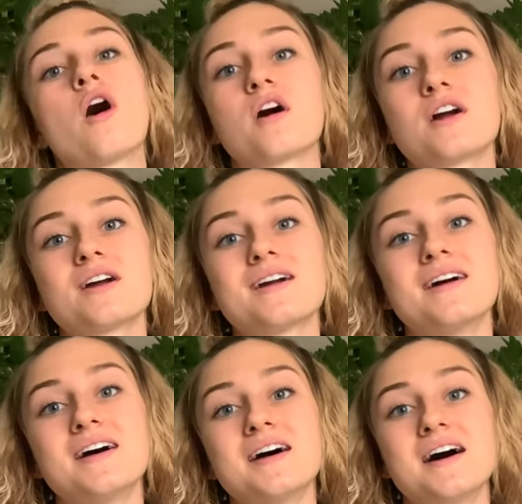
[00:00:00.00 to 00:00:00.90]
heart,
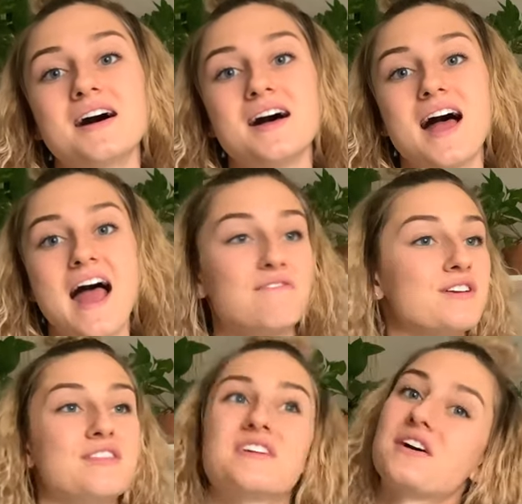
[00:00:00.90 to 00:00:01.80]

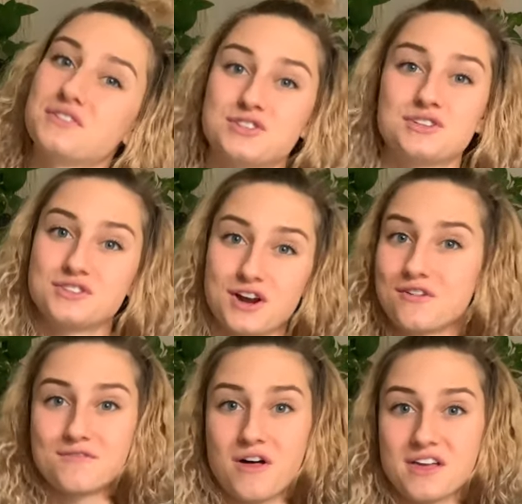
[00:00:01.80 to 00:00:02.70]
everything else just
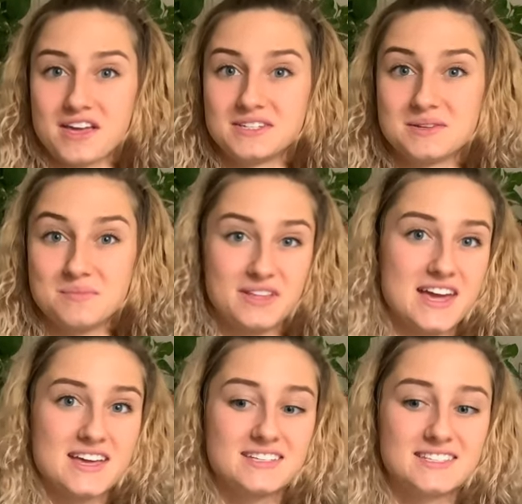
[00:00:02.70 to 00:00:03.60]
started falling into
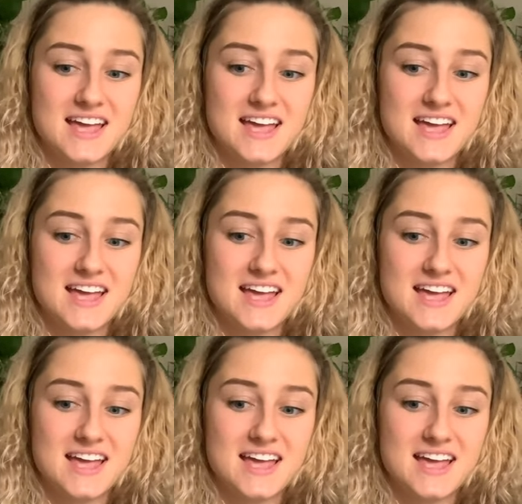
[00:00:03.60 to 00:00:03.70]
place.